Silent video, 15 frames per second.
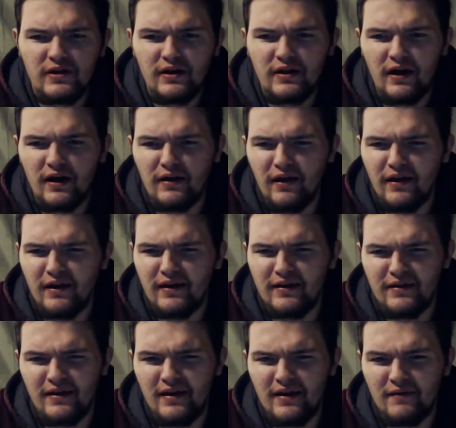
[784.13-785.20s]
like
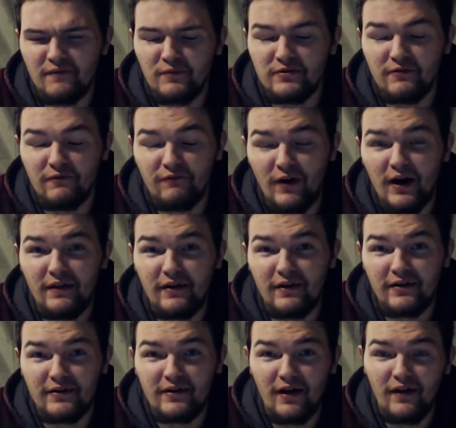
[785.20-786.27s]
he
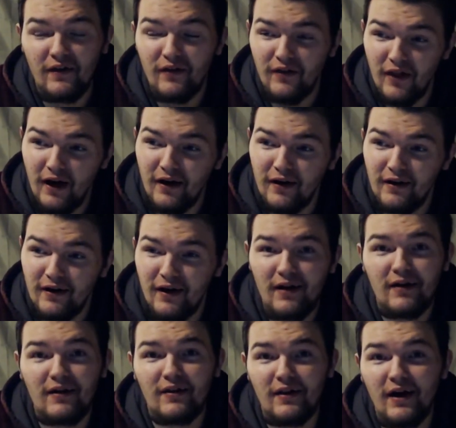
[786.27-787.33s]
funded a lot
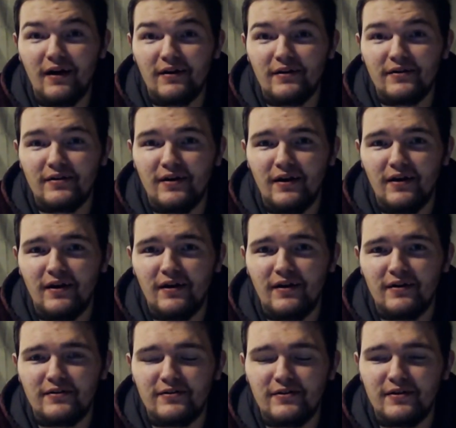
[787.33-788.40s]
of
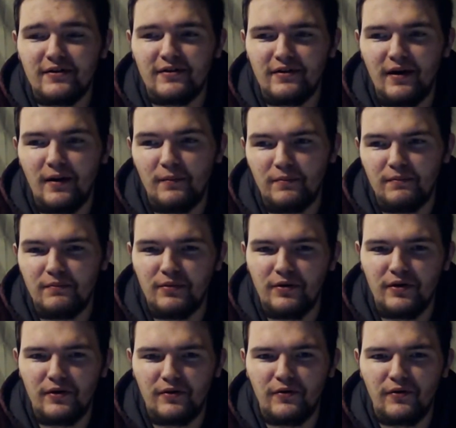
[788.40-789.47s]
shit, and that pretty
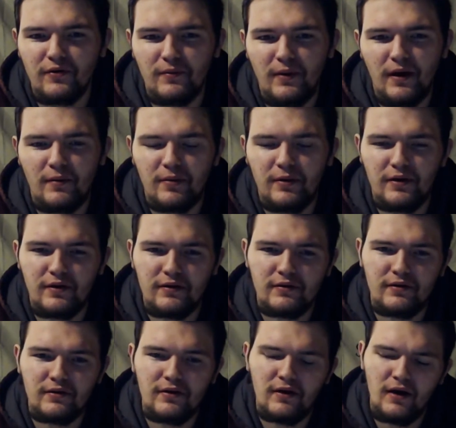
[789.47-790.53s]
cool in my opinion.
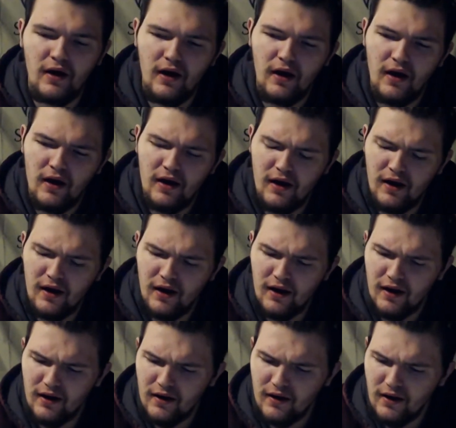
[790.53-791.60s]

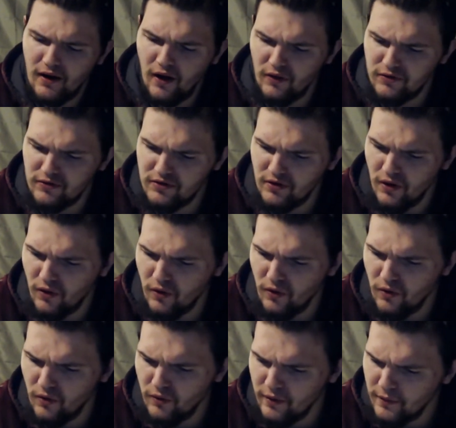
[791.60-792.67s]

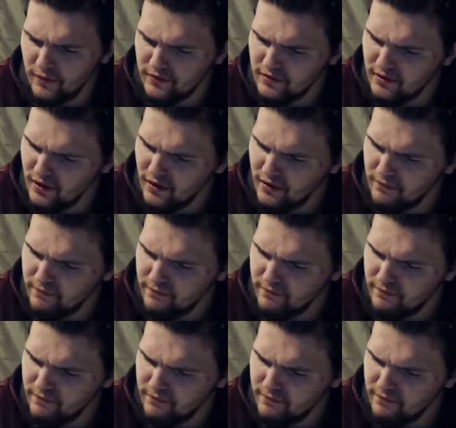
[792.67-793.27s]
Also, let me see,